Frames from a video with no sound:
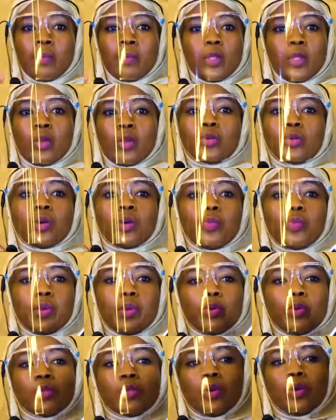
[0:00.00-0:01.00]
You know, some
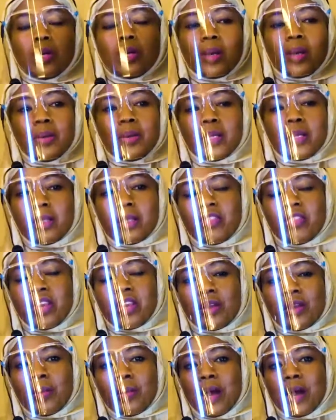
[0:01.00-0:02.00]
people talk
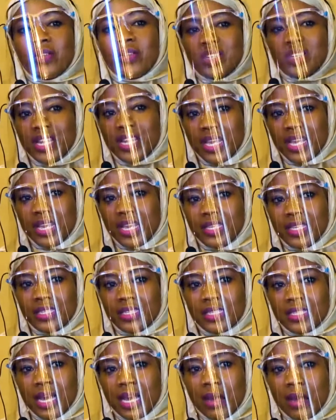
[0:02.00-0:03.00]
think about days,
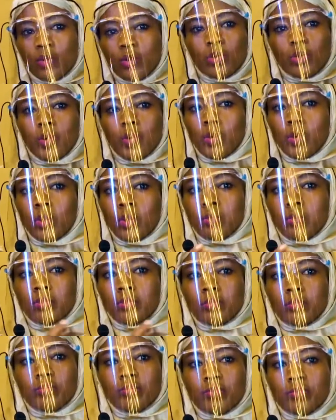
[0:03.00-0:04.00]
how
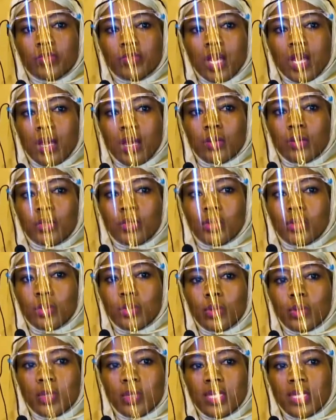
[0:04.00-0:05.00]
to
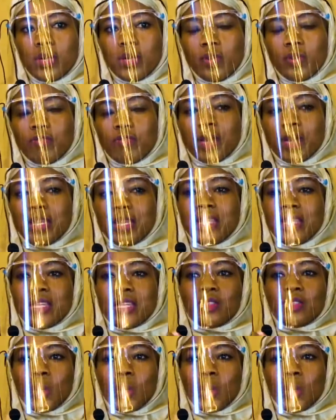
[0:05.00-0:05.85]
deal with my days